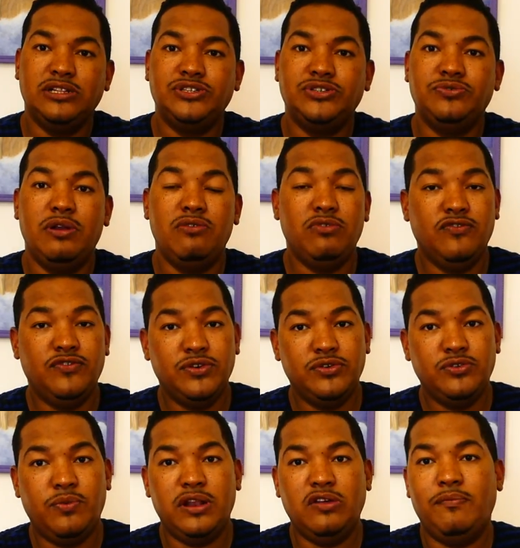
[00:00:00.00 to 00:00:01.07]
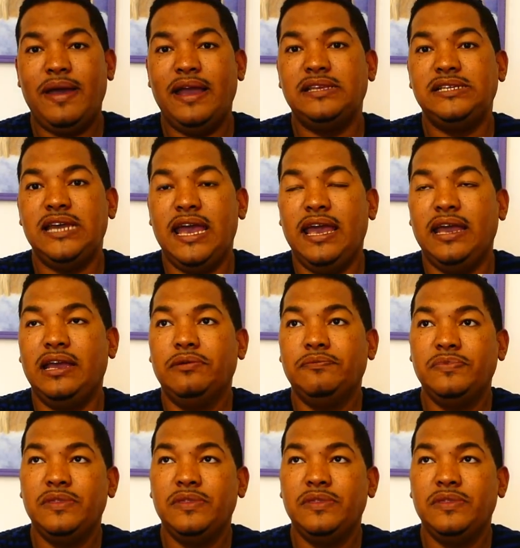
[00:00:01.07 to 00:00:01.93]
too and reviewed one of my deck.